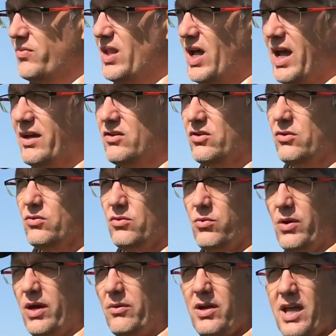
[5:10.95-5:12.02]
not do, the
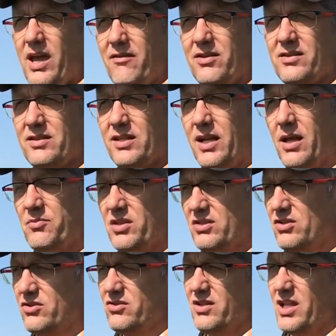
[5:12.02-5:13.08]
way we have it set up
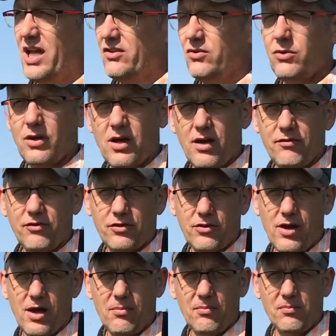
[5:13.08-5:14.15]
this year is not do a cover
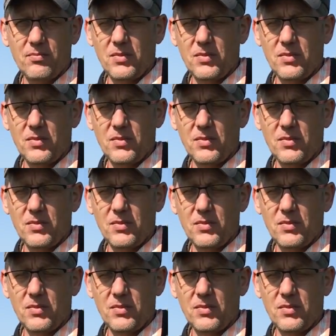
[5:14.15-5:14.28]
crop